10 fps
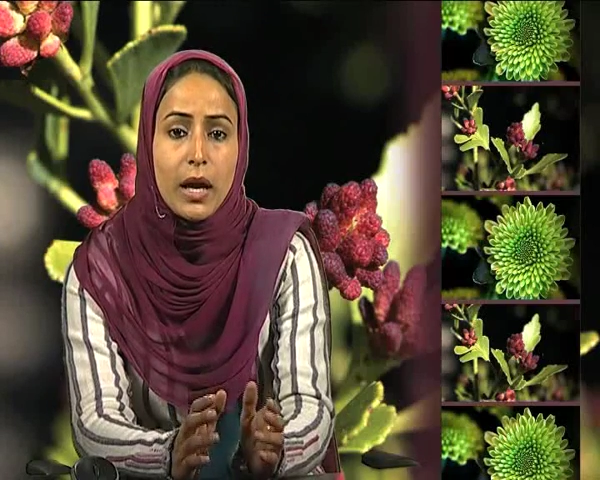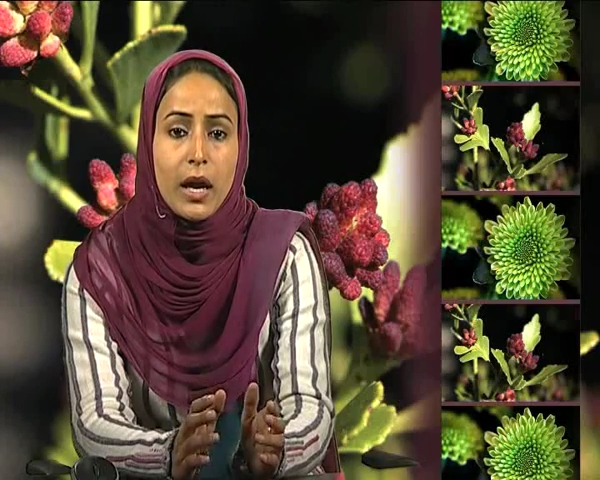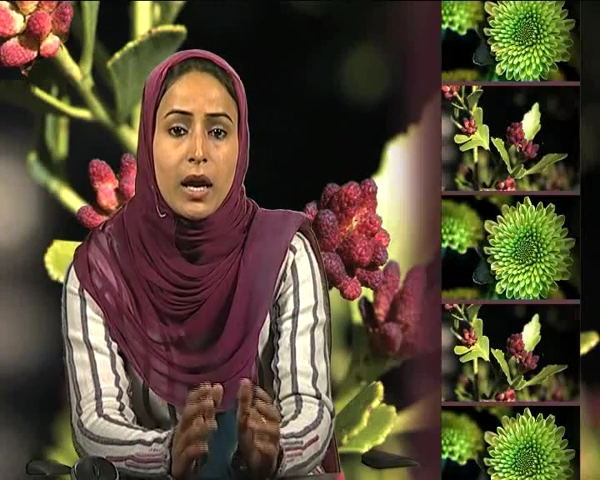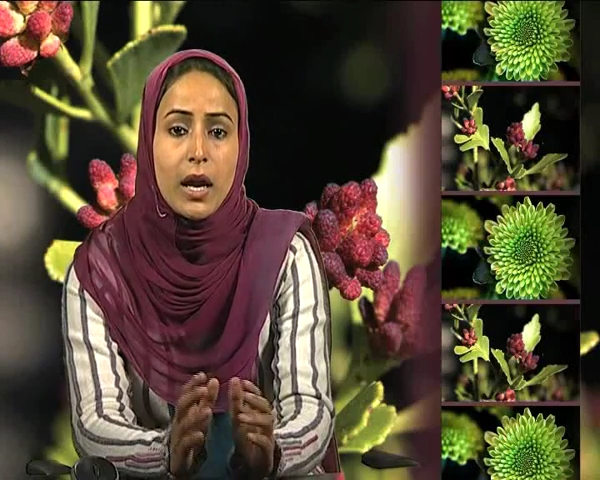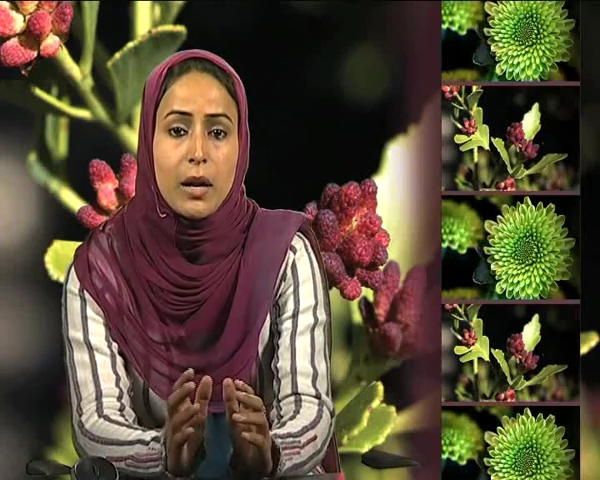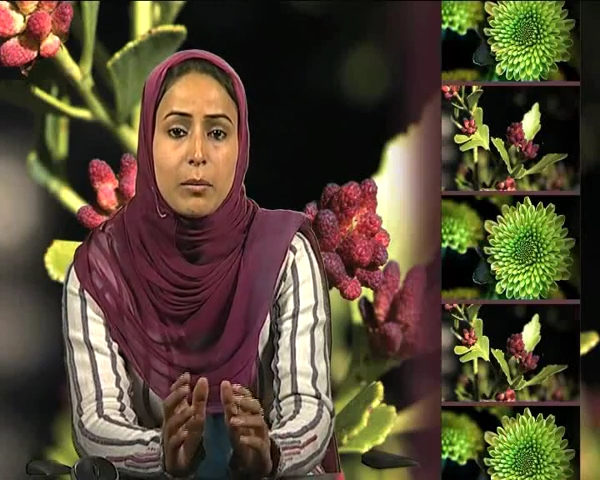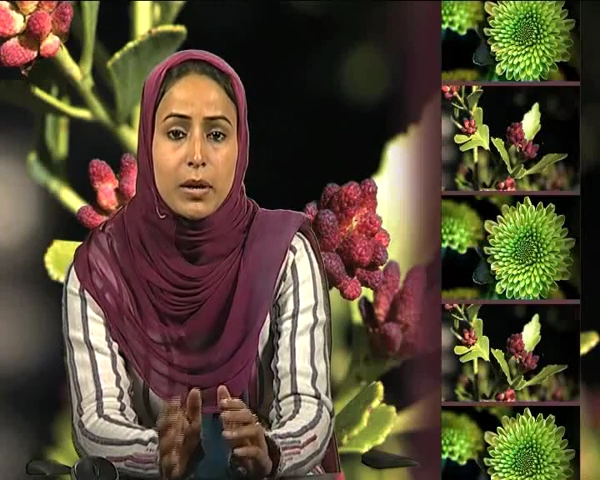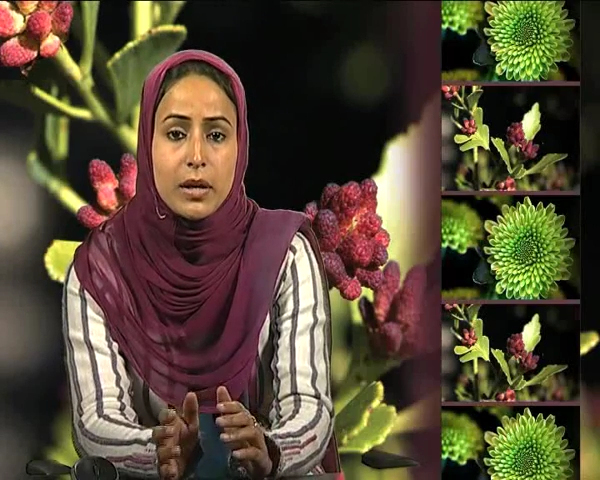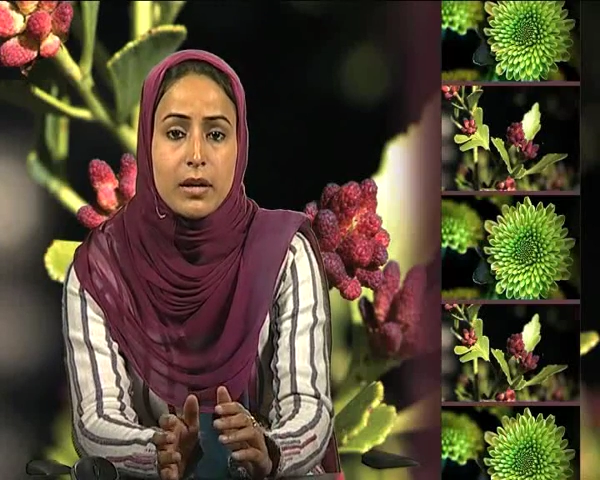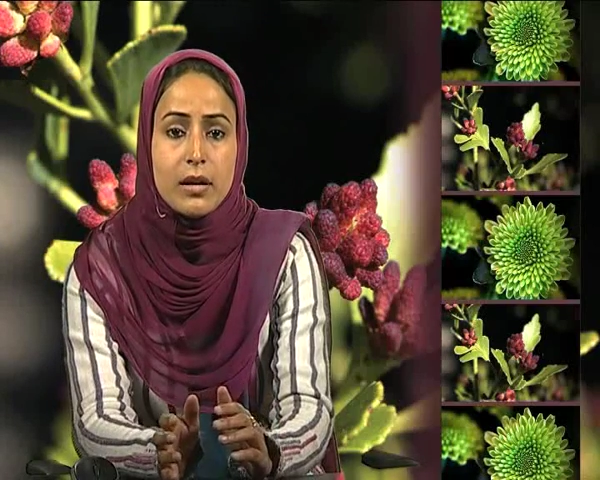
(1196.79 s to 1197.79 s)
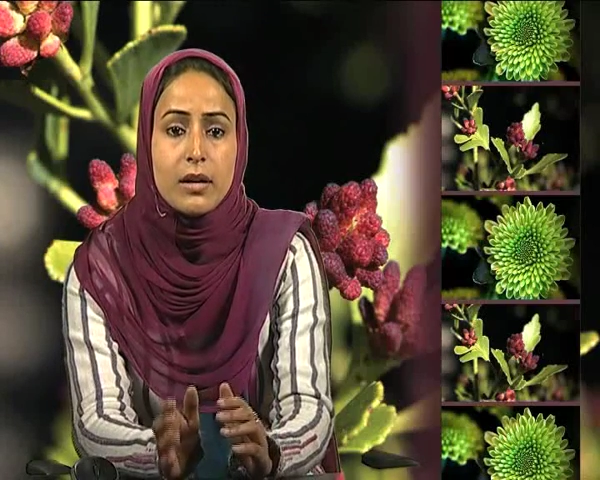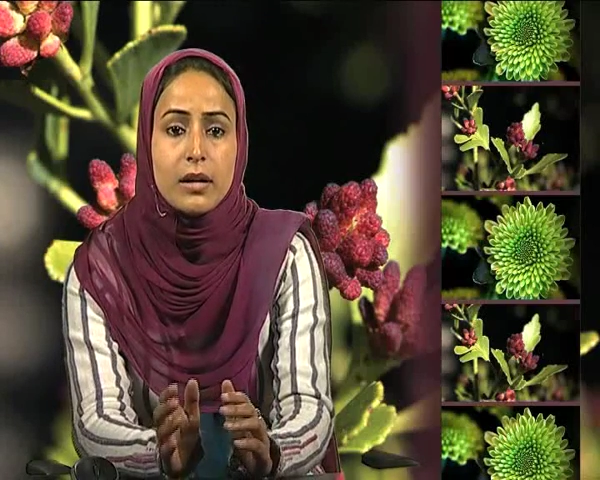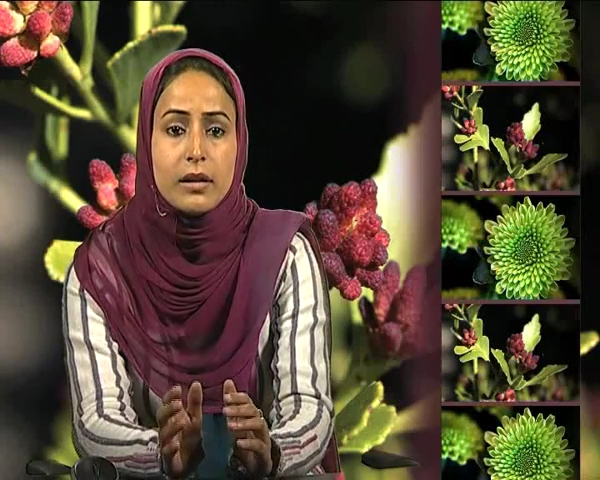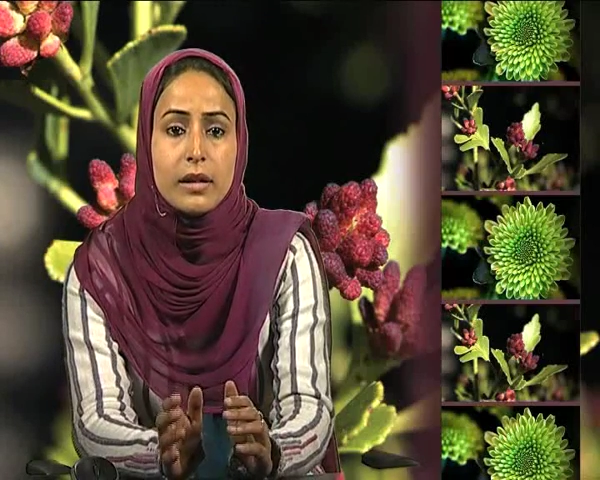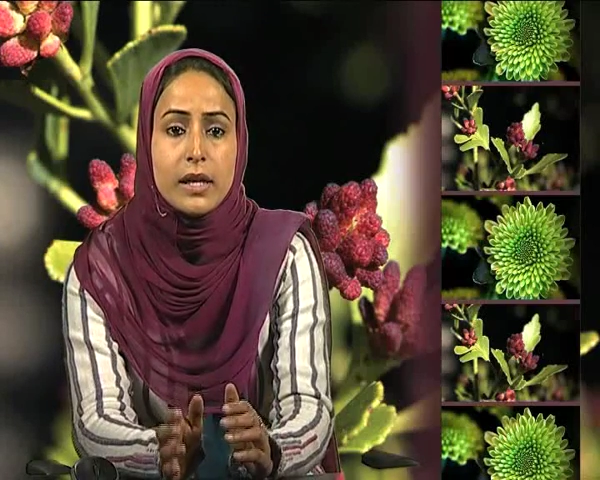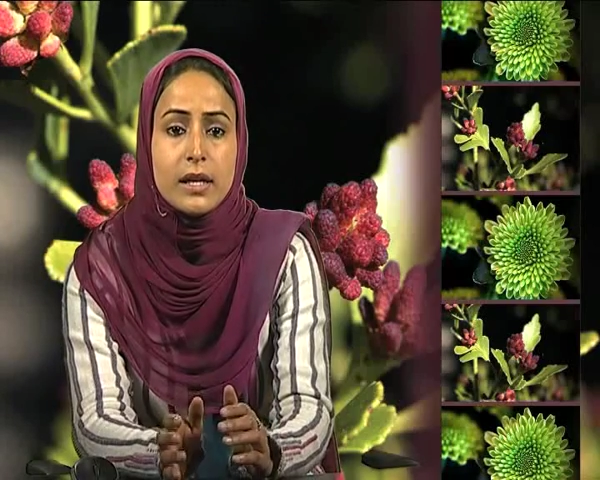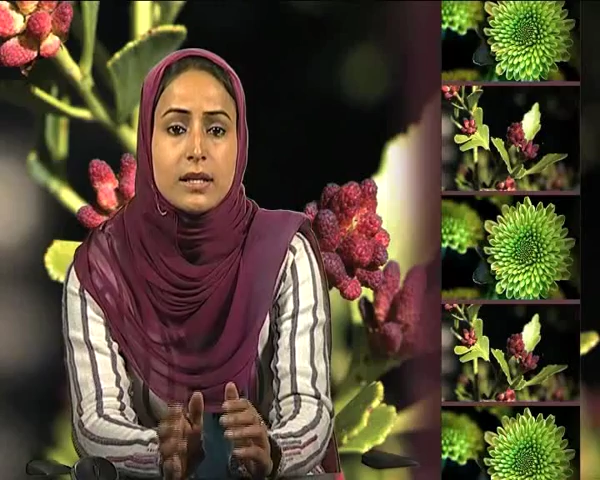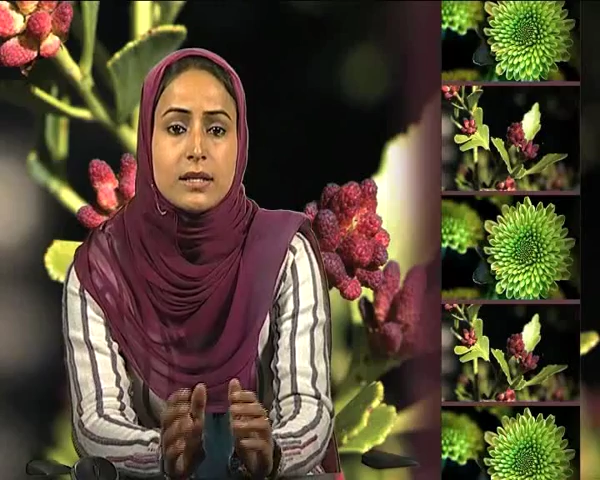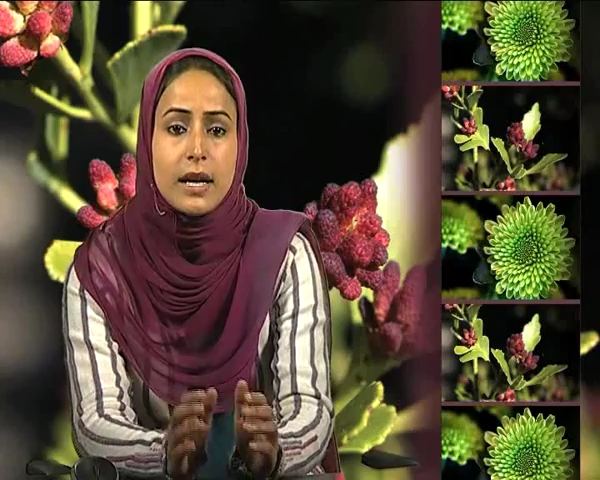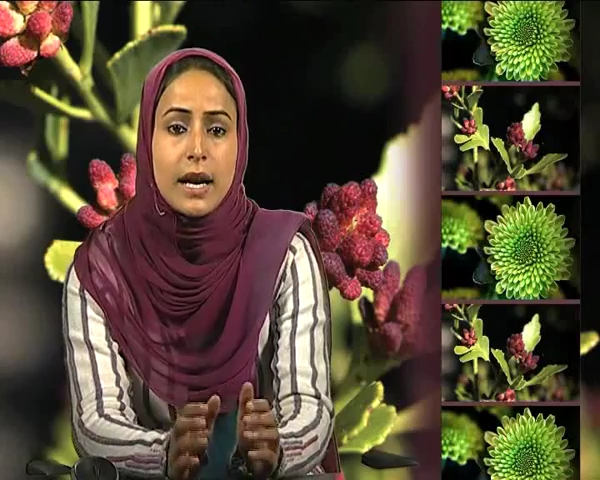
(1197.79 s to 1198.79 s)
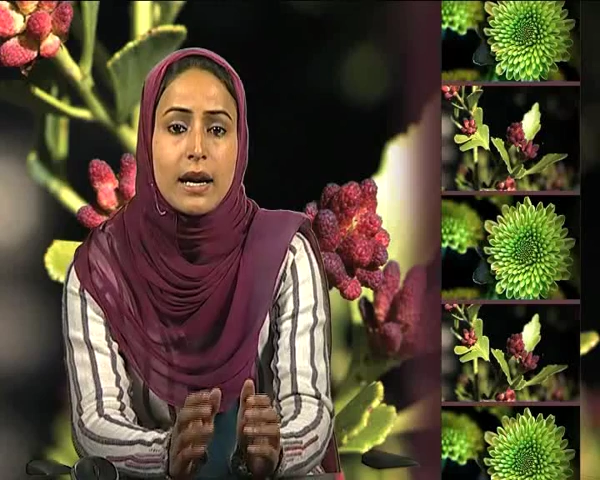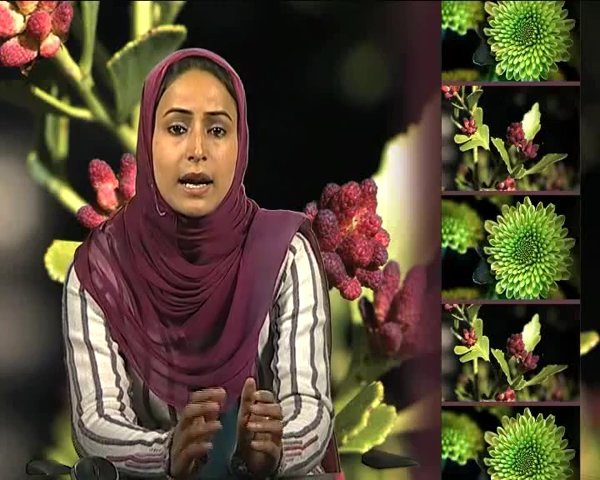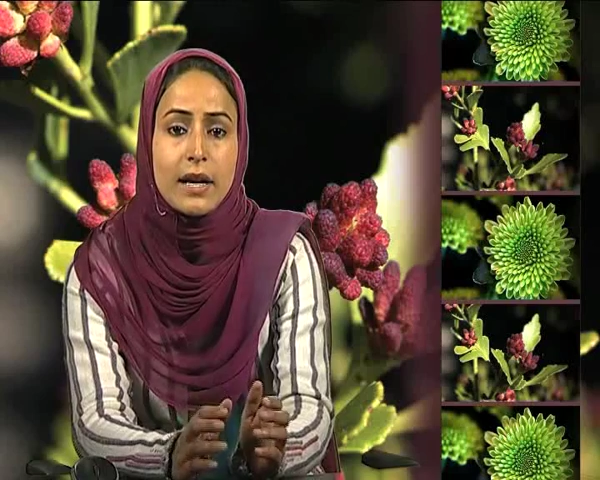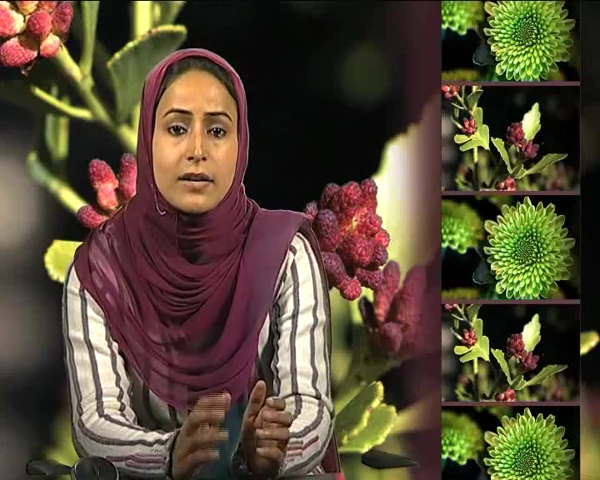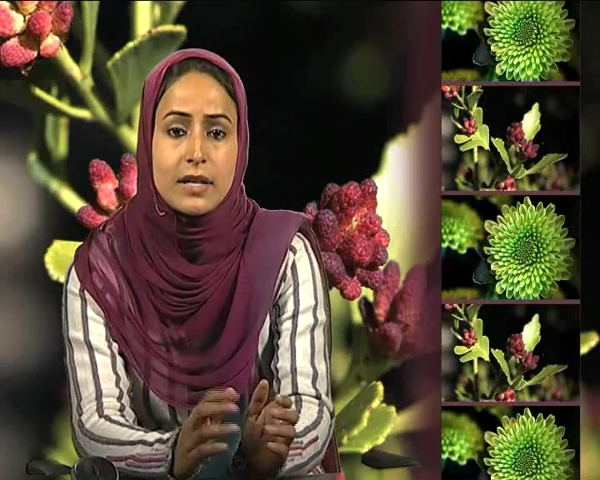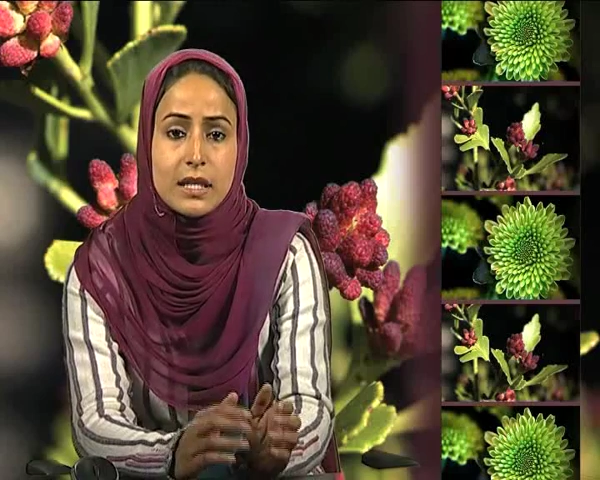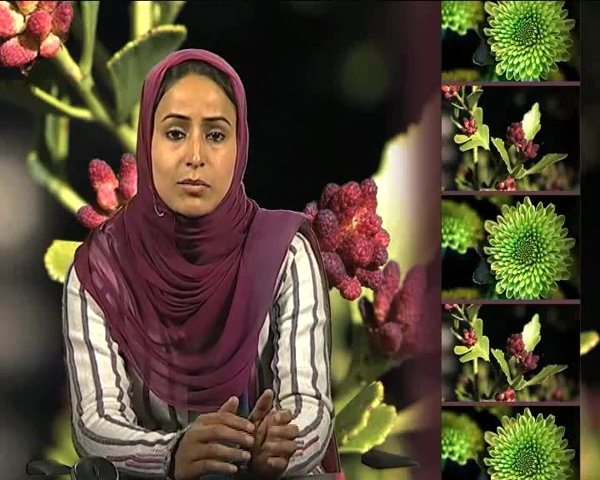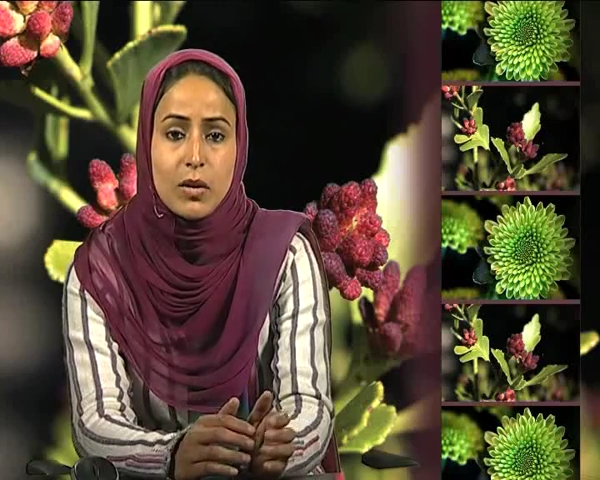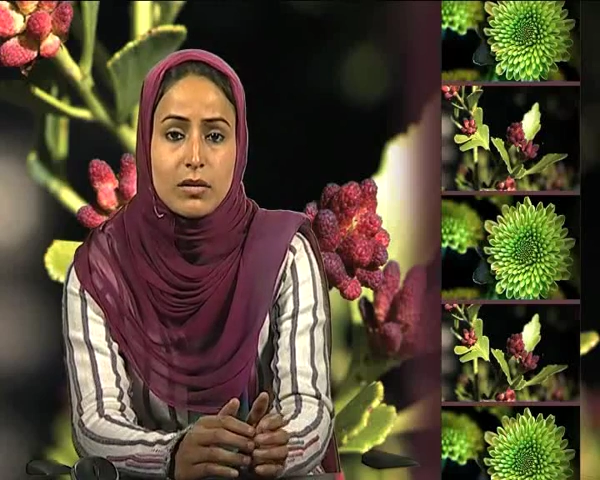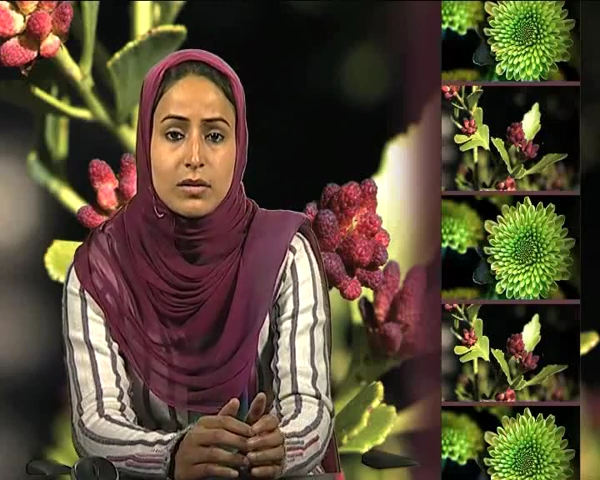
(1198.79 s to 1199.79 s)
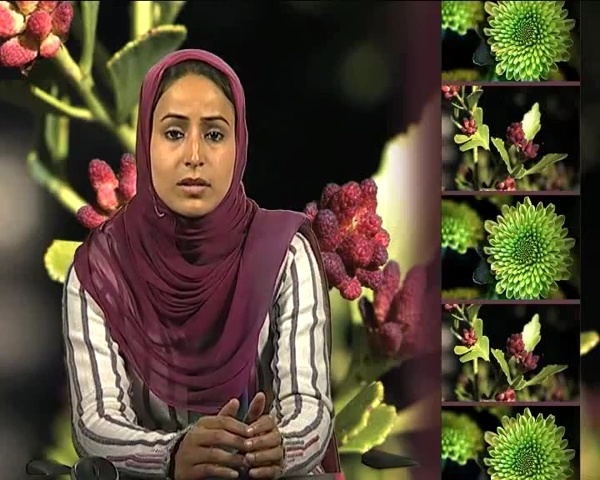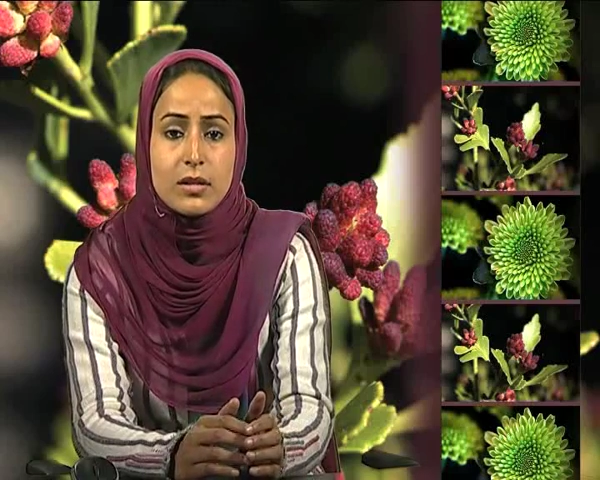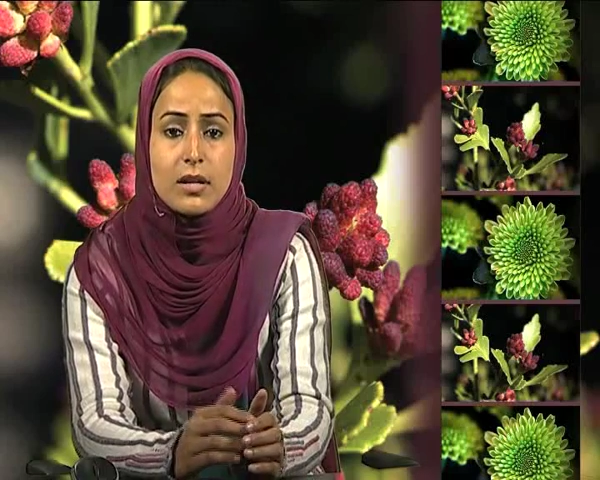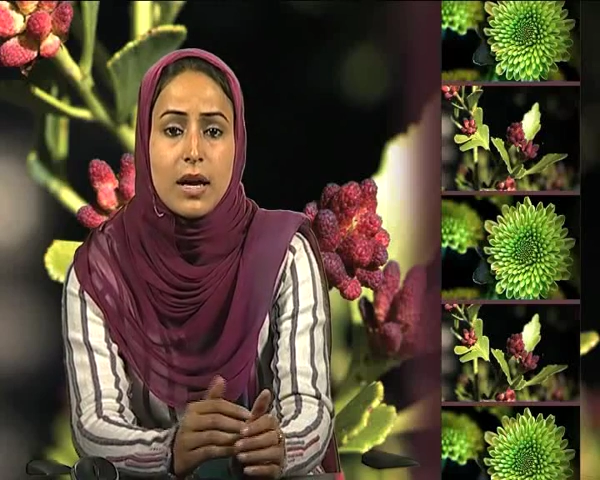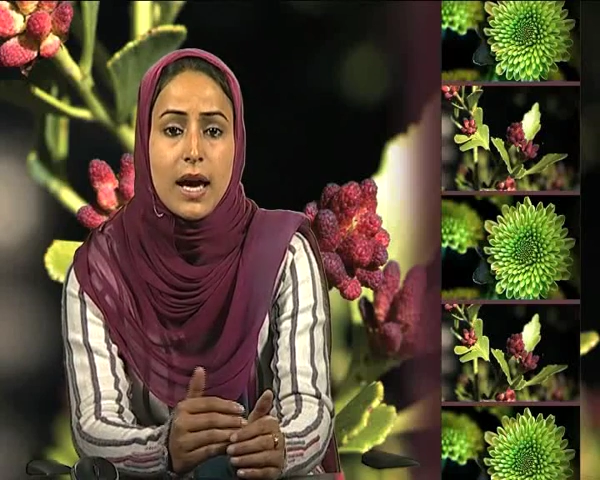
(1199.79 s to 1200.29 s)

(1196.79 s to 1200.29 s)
A and B in these red light responses